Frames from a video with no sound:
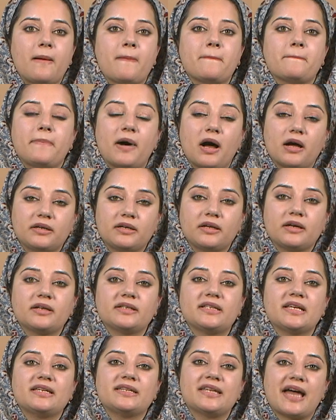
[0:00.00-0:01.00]
partners
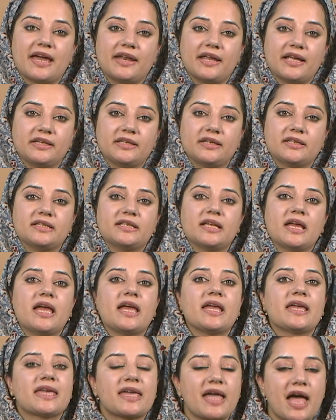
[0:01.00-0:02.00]
and directors
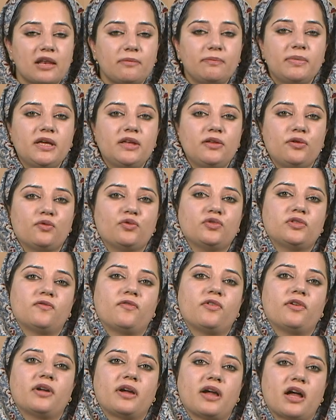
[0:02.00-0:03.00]
can be used for
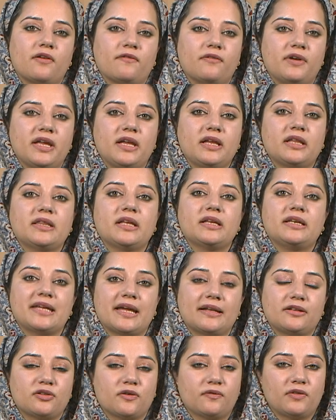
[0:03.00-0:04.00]
recovering the
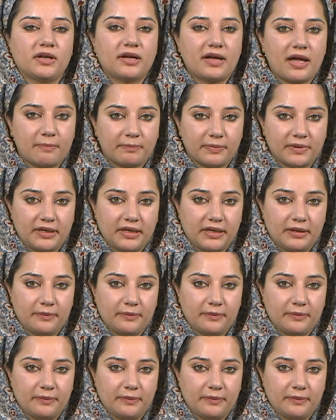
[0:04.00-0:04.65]
debts of the company.